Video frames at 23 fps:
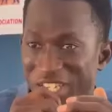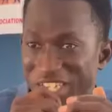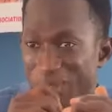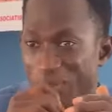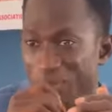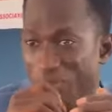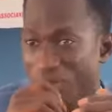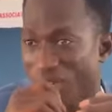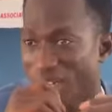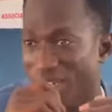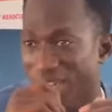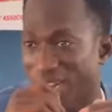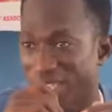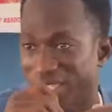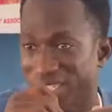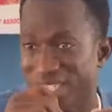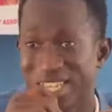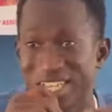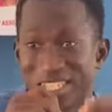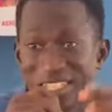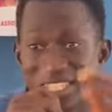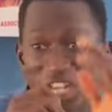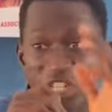can progress.
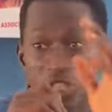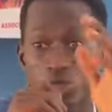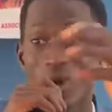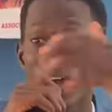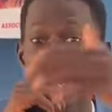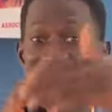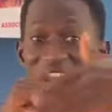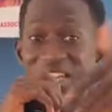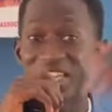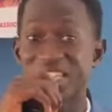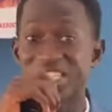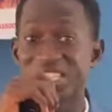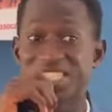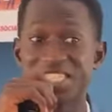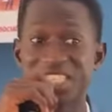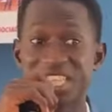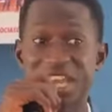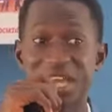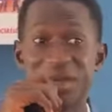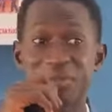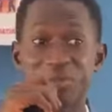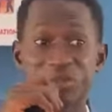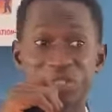That's why it is
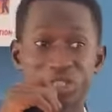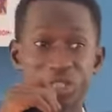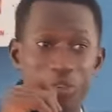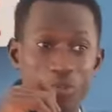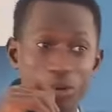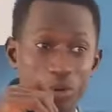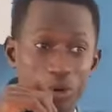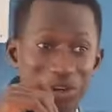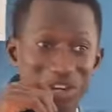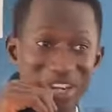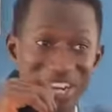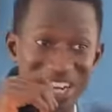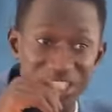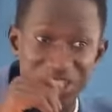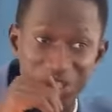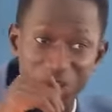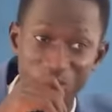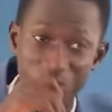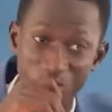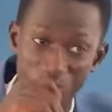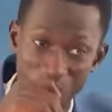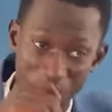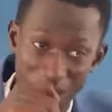named the
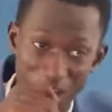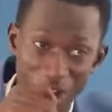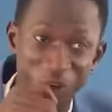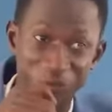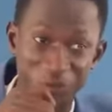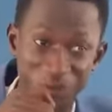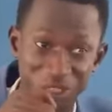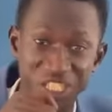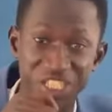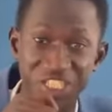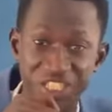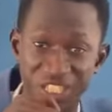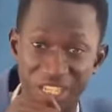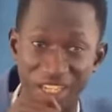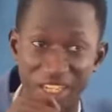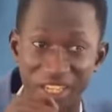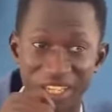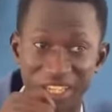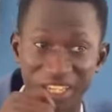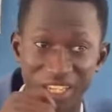progressive way of teaching.